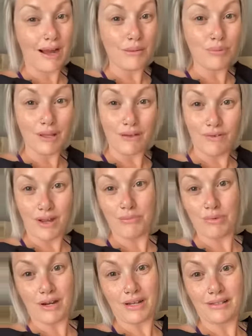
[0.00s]
i play
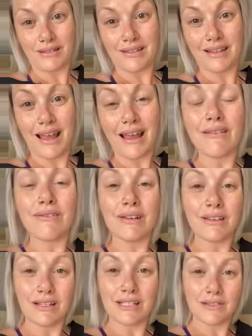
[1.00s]
vibrates
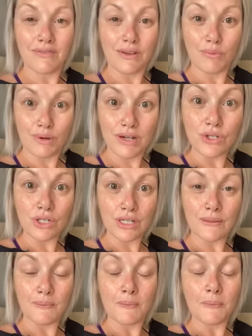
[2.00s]
everything is vibration